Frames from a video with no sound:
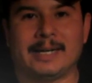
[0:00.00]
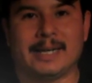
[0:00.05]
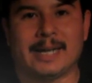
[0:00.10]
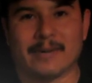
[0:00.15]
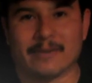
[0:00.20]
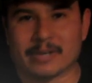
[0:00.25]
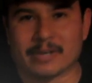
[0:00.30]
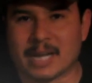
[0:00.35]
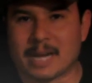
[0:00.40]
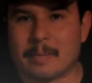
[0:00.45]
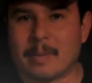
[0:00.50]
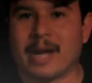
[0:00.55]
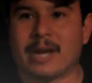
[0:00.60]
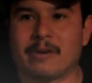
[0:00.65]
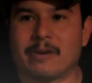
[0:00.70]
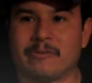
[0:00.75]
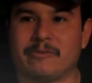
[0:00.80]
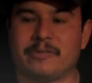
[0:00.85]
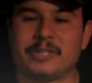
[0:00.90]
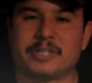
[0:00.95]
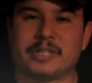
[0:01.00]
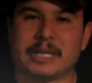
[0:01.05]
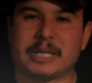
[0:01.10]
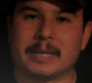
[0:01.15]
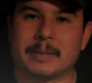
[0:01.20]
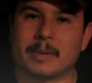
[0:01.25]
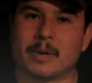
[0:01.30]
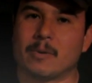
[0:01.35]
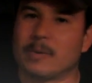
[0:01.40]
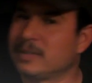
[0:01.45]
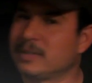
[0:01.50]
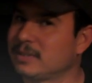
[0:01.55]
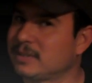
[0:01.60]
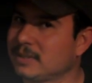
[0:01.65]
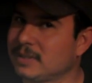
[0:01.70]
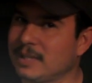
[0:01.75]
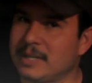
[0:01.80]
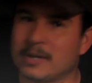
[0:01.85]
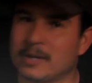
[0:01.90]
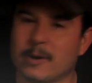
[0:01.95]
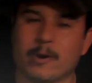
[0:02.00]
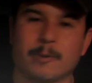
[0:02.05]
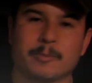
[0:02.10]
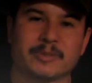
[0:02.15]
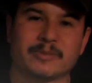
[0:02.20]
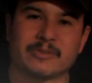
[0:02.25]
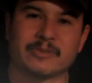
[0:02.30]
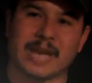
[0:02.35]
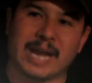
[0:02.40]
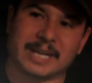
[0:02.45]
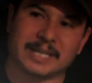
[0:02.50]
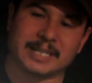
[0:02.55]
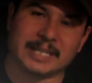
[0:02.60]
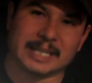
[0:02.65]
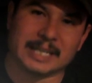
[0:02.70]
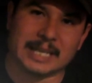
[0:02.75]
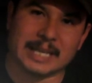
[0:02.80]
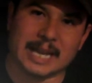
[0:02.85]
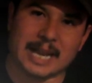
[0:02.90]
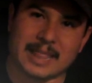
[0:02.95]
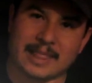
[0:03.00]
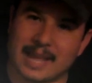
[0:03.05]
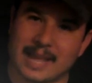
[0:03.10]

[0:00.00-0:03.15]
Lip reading: Every time I go fishing, I'm always in hopes of catching